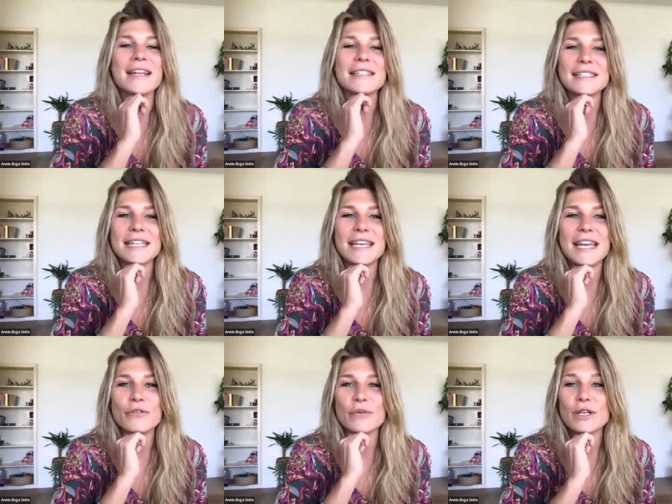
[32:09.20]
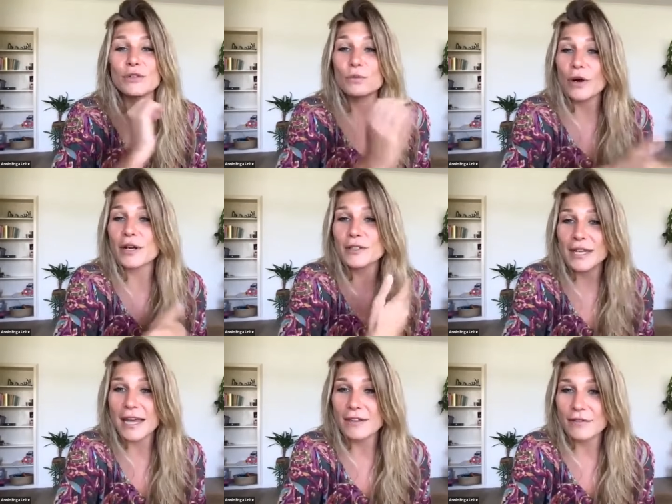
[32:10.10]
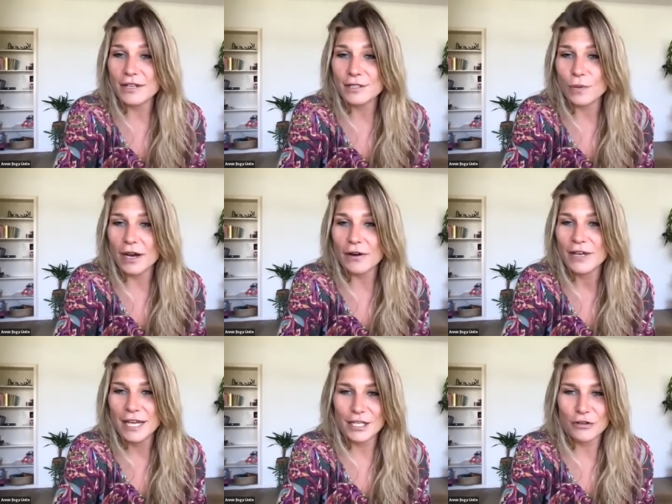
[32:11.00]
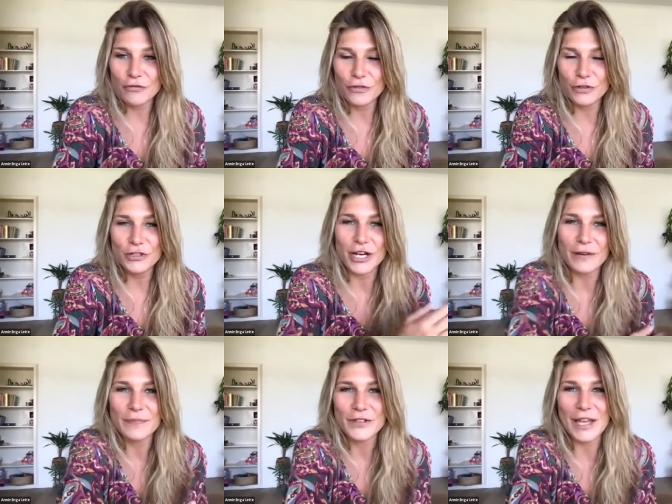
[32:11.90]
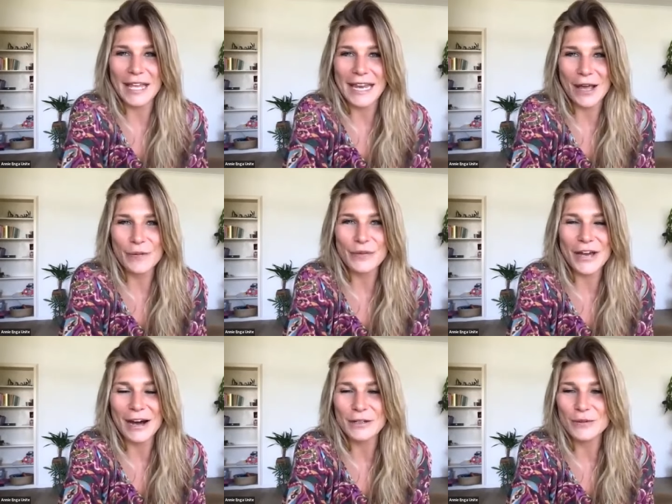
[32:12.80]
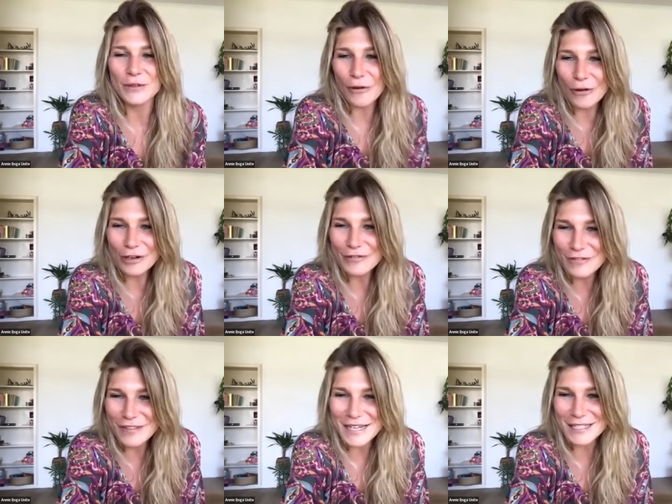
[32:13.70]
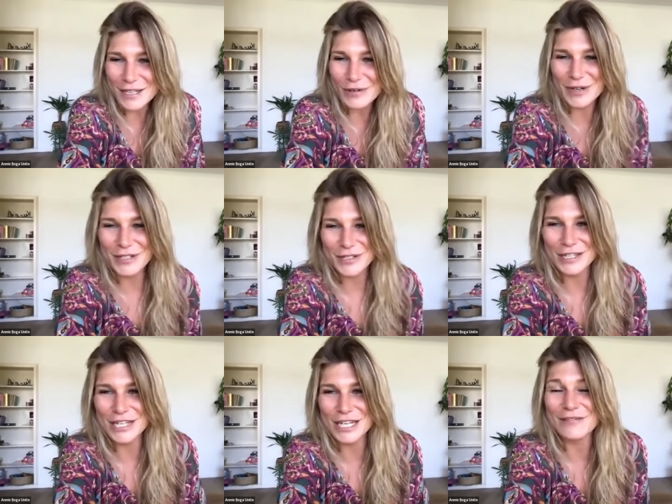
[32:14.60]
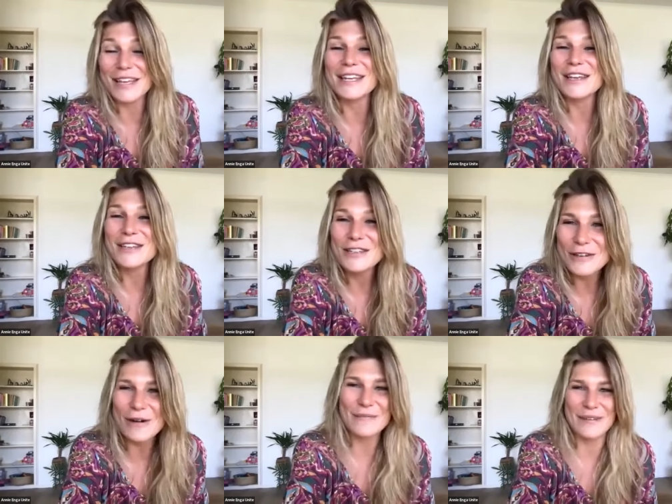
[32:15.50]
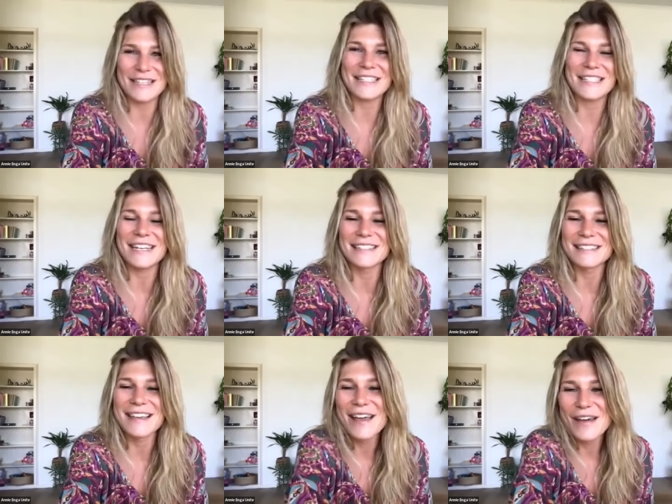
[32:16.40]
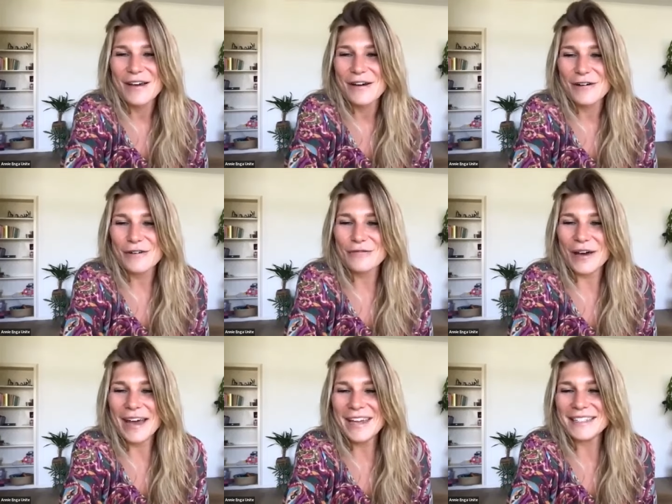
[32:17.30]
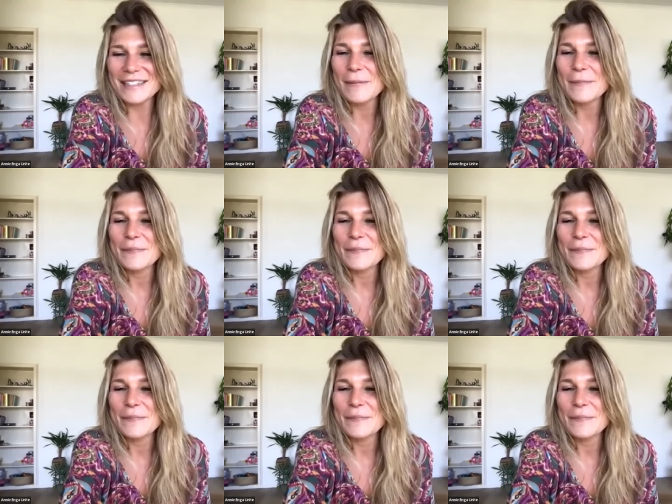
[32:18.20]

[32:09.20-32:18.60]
and see if we could work together as well in the future. So I can help you out with all of the things that you want to achieve in your business. All right,